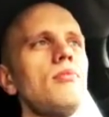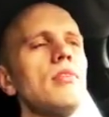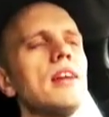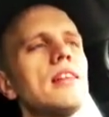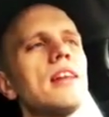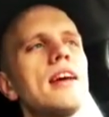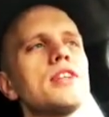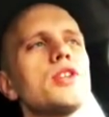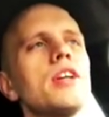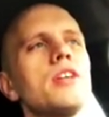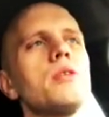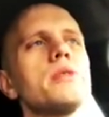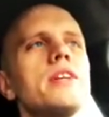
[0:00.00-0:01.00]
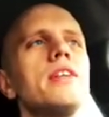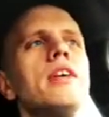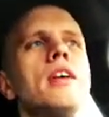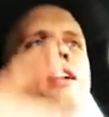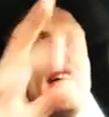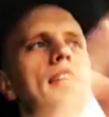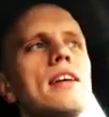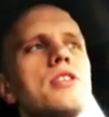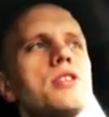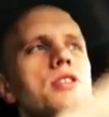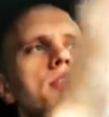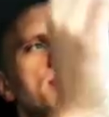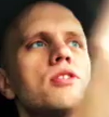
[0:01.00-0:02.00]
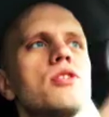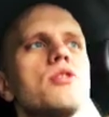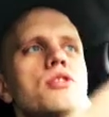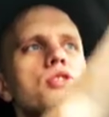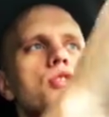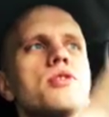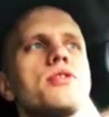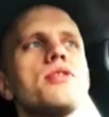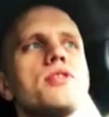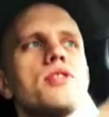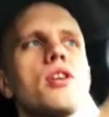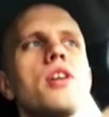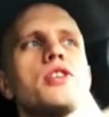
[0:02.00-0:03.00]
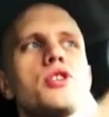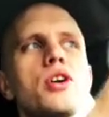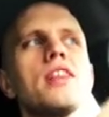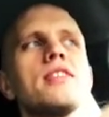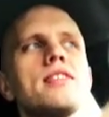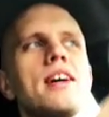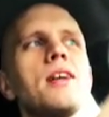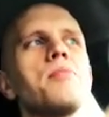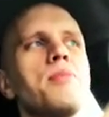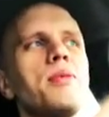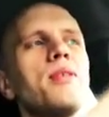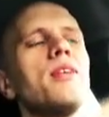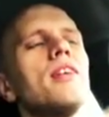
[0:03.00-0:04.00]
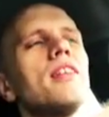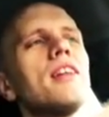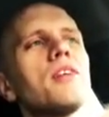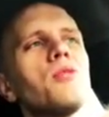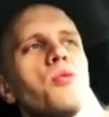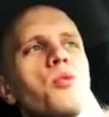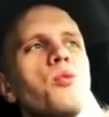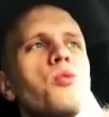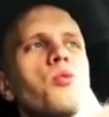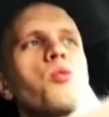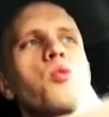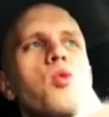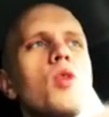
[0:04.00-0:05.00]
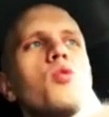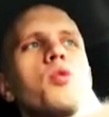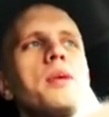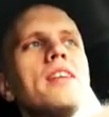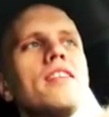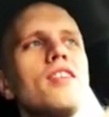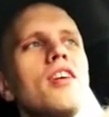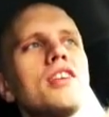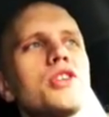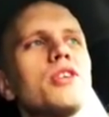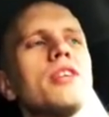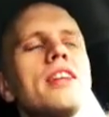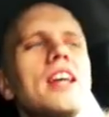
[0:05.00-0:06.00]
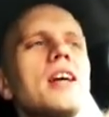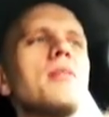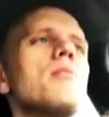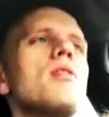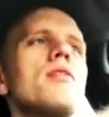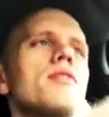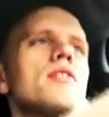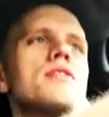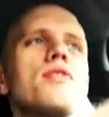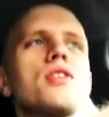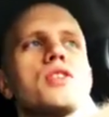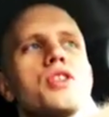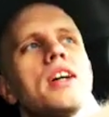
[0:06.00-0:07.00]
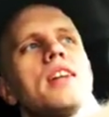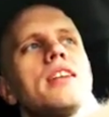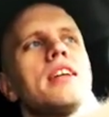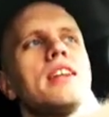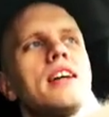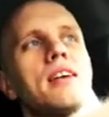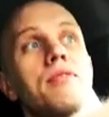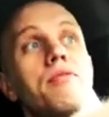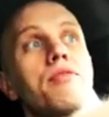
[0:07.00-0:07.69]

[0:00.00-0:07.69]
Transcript: and then I try to use it, and I just start trying to type like what would be the logical name of this functionality, and